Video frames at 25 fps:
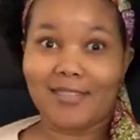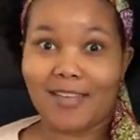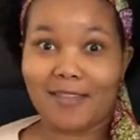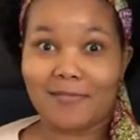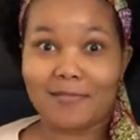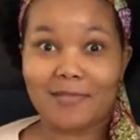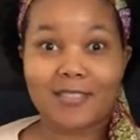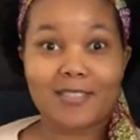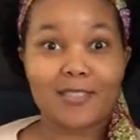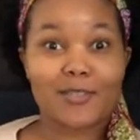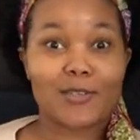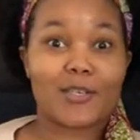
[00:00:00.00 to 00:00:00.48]

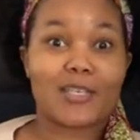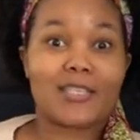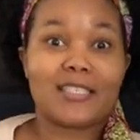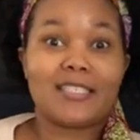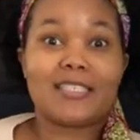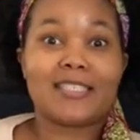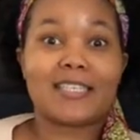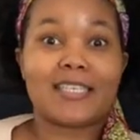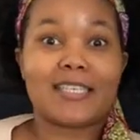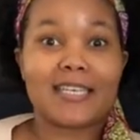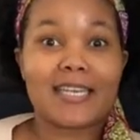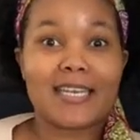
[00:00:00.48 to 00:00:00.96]
I'm still gonna
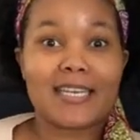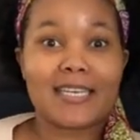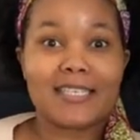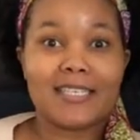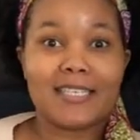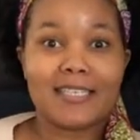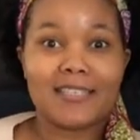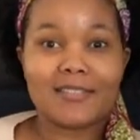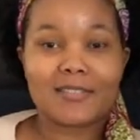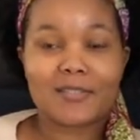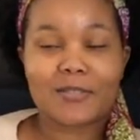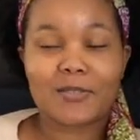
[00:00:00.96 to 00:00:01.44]
need a
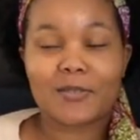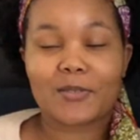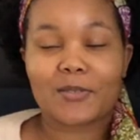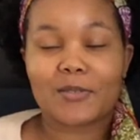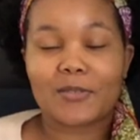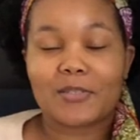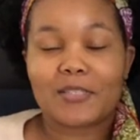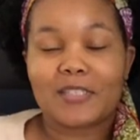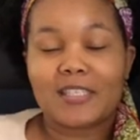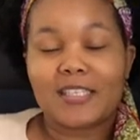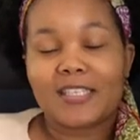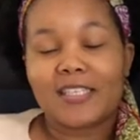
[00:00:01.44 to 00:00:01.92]
nanny.
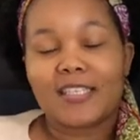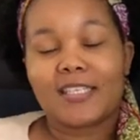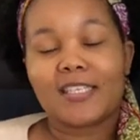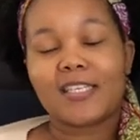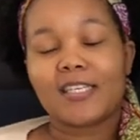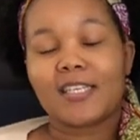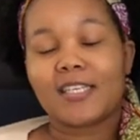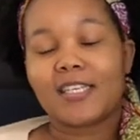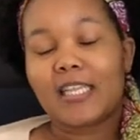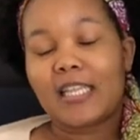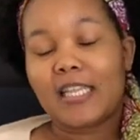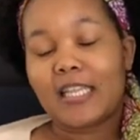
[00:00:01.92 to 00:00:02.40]
So
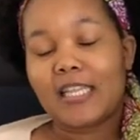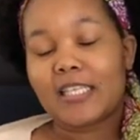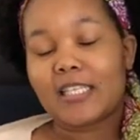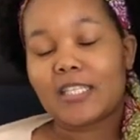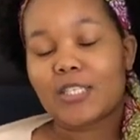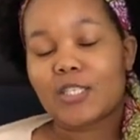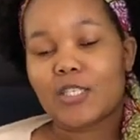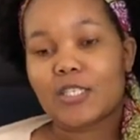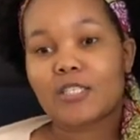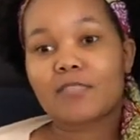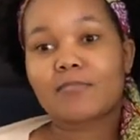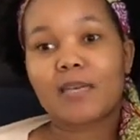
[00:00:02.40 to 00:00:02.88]

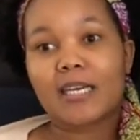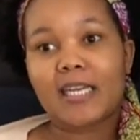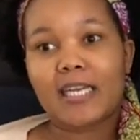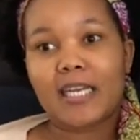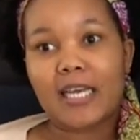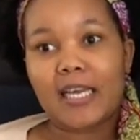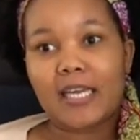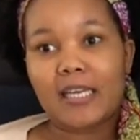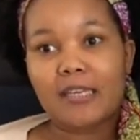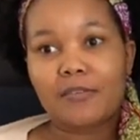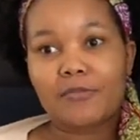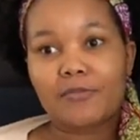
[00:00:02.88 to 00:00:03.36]
that's just my
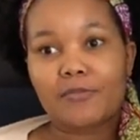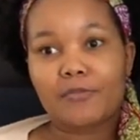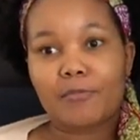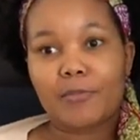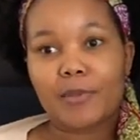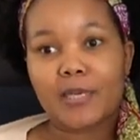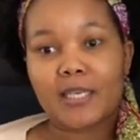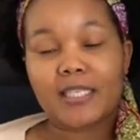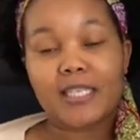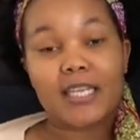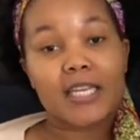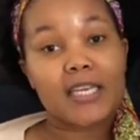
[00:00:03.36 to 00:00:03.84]
life.
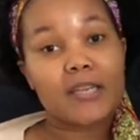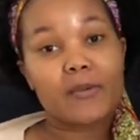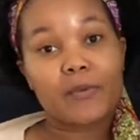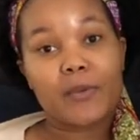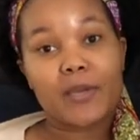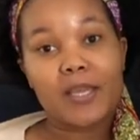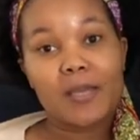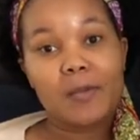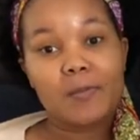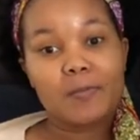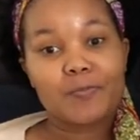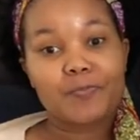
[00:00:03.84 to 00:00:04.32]
But
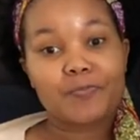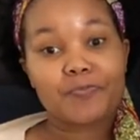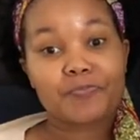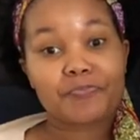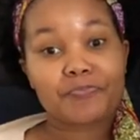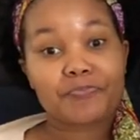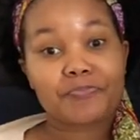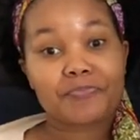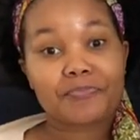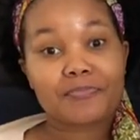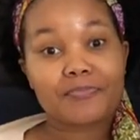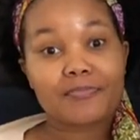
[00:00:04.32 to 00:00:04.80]
anyway,
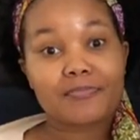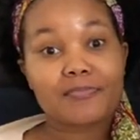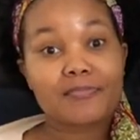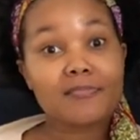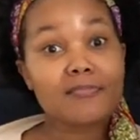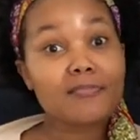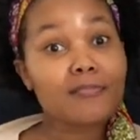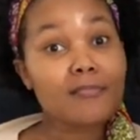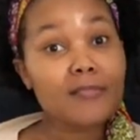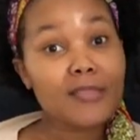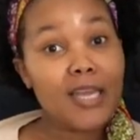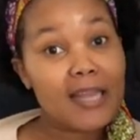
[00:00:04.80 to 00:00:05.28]

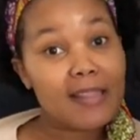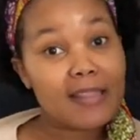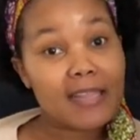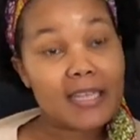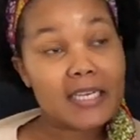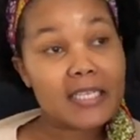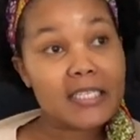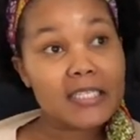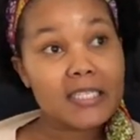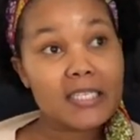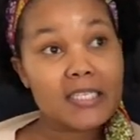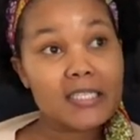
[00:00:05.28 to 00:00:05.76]

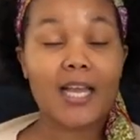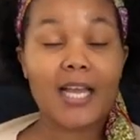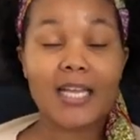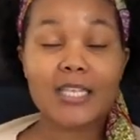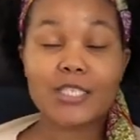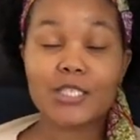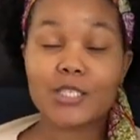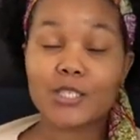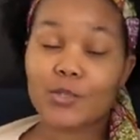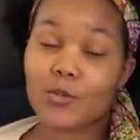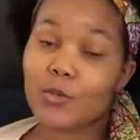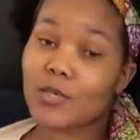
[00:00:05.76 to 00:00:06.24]
that is it. I
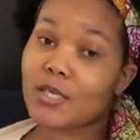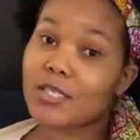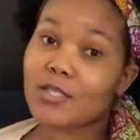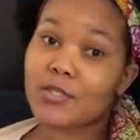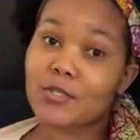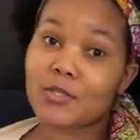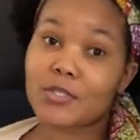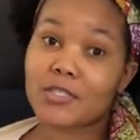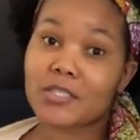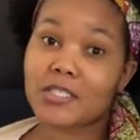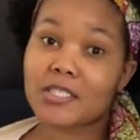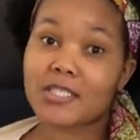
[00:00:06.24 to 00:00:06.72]
just thought I
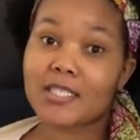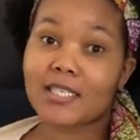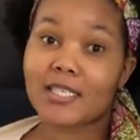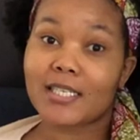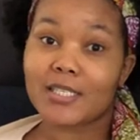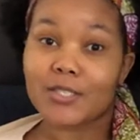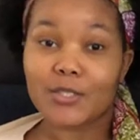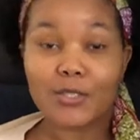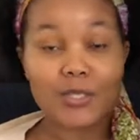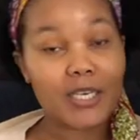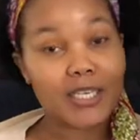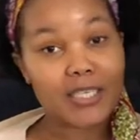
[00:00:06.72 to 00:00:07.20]
should just
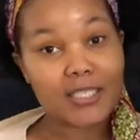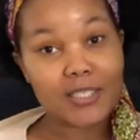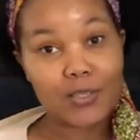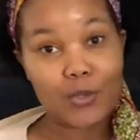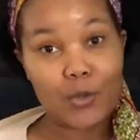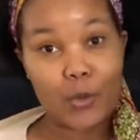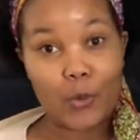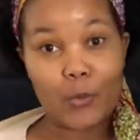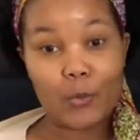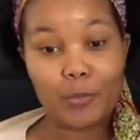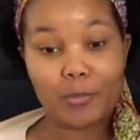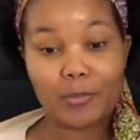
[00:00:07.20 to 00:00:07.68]
let you guys
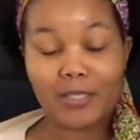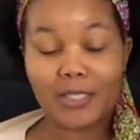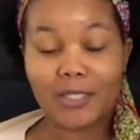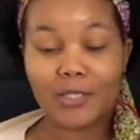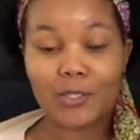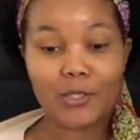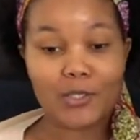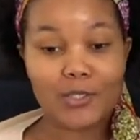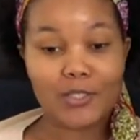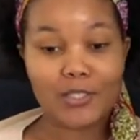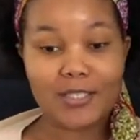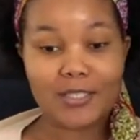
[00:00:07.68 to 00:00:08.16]
know,
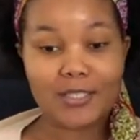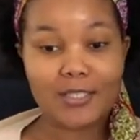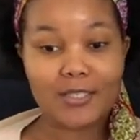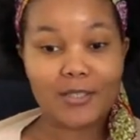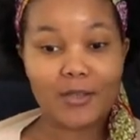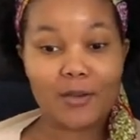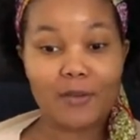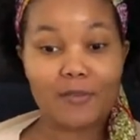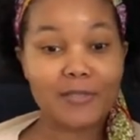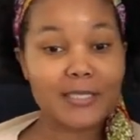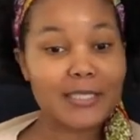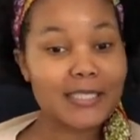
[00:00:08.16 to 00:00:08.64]
because
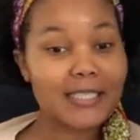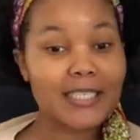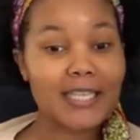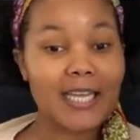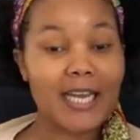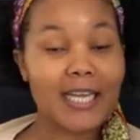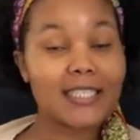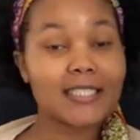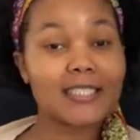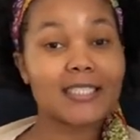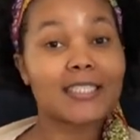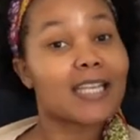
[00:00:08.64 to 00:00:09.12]
obviously
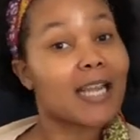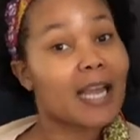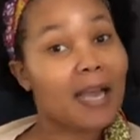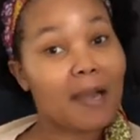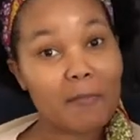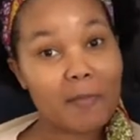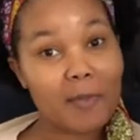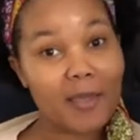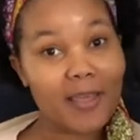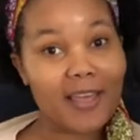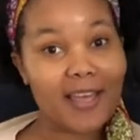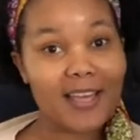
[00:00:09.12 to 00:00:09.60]
I did
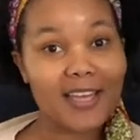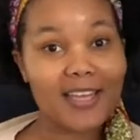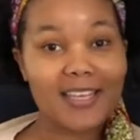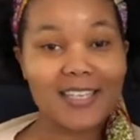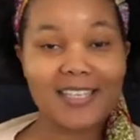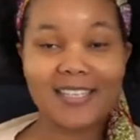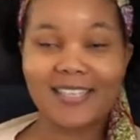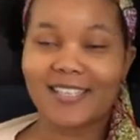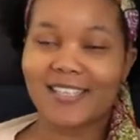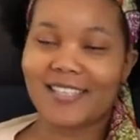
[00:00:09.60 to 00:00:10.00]
come here